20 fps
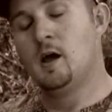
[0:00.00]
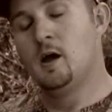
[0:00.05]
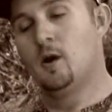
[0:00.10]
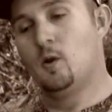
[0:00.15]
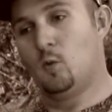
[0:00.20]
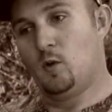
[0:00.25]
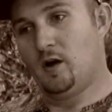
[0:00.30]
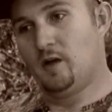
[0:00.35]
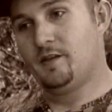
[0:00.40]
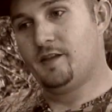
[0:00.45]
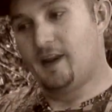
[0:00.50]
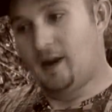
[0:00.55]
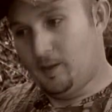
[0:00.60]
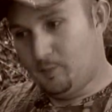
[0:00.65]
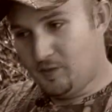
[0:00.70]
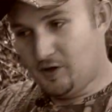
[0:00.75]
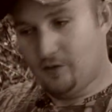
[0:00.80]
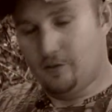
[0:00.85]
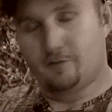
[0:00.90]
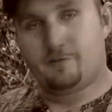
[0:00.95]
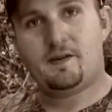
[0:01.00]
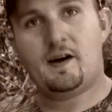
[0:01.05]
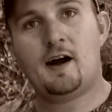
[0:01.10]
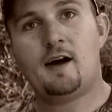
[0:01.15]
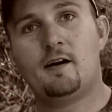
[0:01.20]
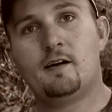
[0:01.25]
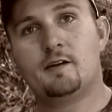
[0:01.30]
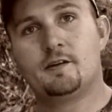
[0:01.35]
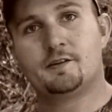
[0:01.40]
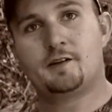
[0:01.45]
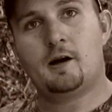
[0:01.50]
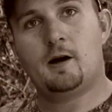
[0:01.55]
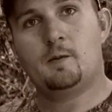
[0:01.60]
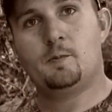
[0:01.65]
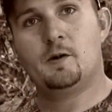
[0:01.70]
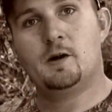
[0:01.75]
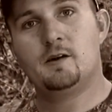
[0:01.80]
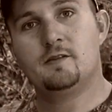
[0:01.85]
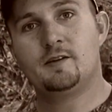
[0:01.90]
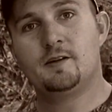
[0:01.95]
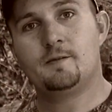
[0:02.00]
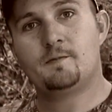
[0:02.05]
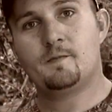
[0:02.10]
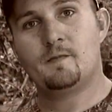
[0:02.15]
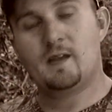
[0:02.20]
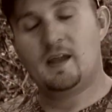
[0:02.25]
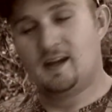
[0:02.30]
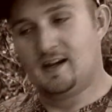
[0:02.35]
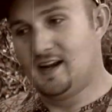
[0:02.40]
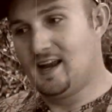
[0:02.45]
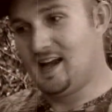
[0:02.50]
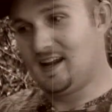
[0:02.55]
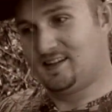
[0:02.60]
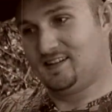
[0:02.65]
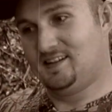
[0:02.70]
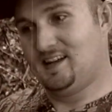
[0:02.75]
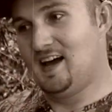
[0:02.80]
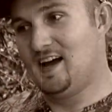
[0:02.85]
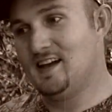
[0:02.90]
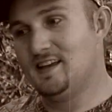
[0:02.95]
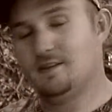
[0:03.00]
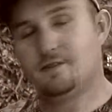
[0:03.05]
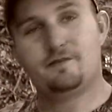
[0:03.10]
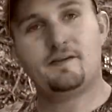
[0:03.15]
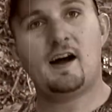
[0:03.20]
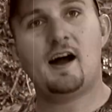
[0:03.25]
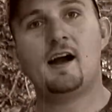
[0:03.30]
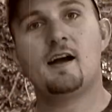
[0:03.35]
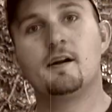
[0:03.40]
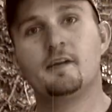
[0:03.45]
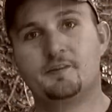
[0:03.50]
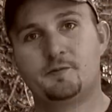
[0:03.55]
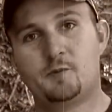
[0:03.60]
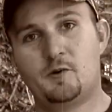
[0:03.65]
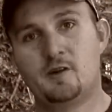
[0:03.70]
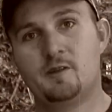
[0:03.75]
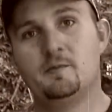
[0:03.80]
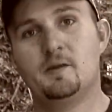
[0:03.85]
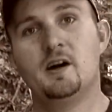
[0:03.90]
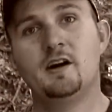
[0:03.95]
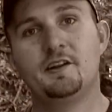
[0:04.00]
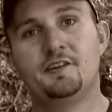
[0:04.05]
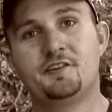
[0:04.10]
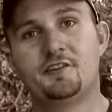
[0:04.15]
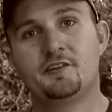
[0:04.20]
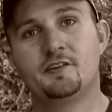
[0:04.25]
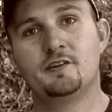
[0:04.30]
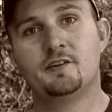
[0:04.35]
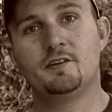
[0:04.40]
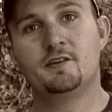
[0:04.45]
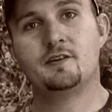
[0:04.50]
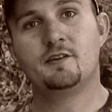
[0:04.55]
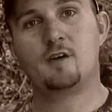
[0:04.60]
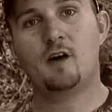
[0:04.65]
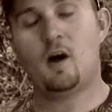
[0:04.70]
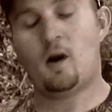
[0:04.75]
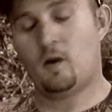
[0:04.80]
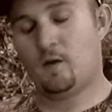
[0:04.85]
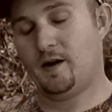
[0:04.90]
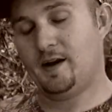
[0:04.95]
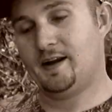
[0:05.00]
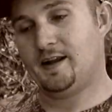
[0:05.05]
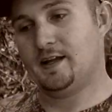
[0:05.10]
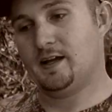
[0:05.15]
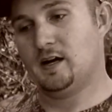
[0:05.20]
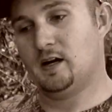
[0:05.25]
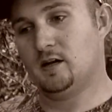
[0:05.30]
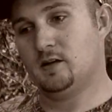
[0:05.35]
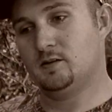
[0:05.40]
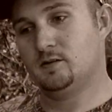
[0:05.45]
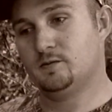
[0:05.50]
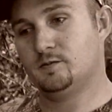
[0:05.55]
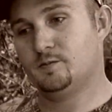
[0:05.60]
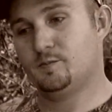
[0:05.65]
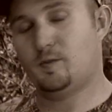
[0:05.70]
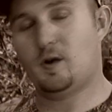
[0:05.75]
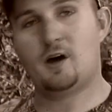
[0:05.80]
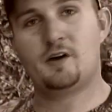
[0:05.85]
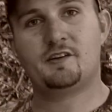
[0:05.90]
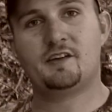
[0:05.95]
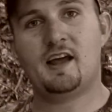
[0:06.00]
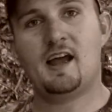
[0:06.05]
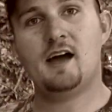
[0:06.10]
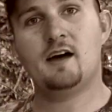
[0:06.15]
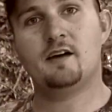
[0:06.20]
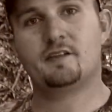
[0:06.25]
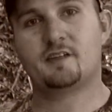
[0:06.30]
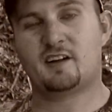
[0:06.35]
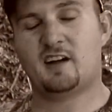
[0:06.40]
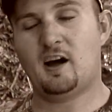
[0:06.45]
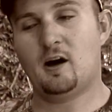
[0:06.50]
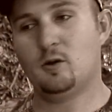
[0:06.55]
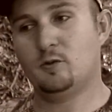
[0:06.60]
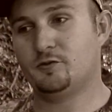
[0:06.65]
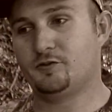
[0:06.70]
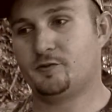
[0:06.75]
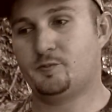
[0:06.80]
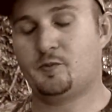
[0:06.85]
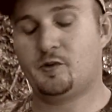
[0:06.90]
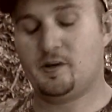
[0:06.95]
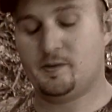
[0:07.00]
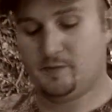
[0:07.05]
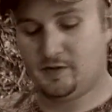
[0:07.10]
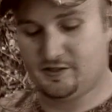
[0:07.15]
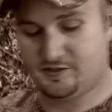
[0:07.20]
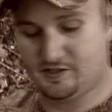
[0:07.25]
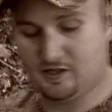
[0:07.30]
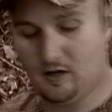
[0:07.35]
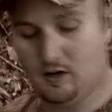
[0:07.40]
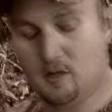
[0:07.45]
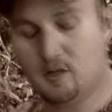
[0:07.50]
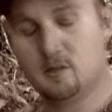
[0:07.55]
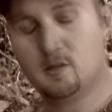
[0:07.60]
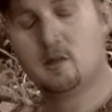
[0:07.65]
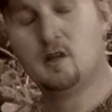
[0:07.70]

Well, then I'll build a fire on top of it, and the next day the fire is pretty much already burnt out and the coals are pretty much gone.